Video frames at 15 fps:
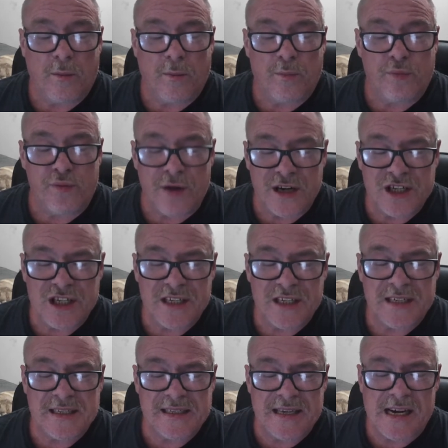
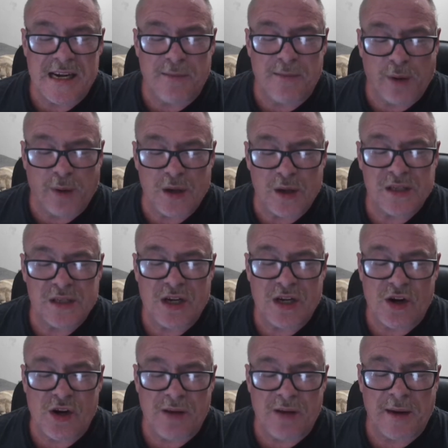prejudicing and
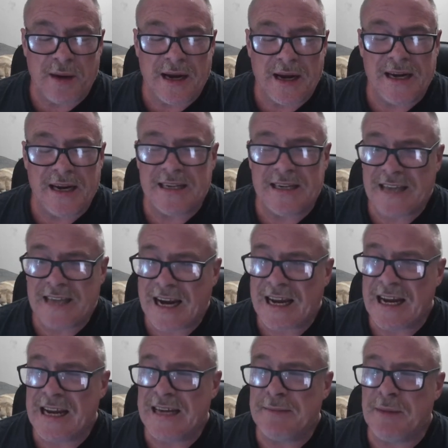persecuting me and
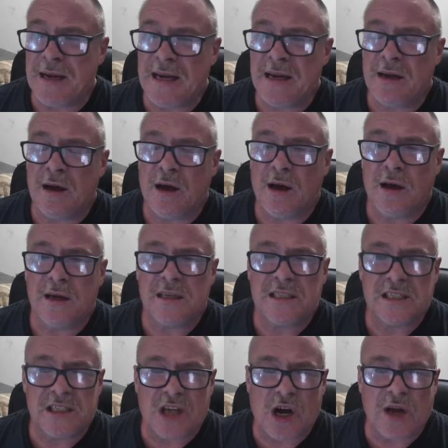attacking me
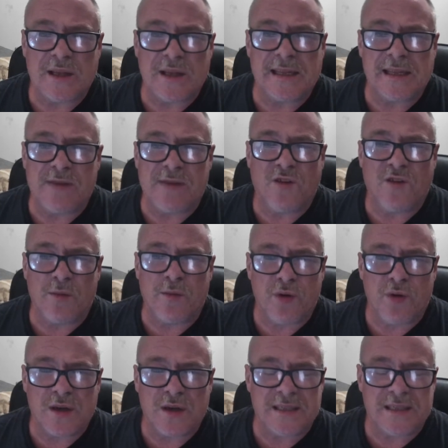silently via
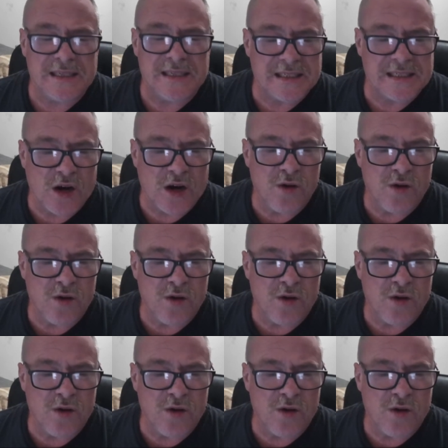proxy so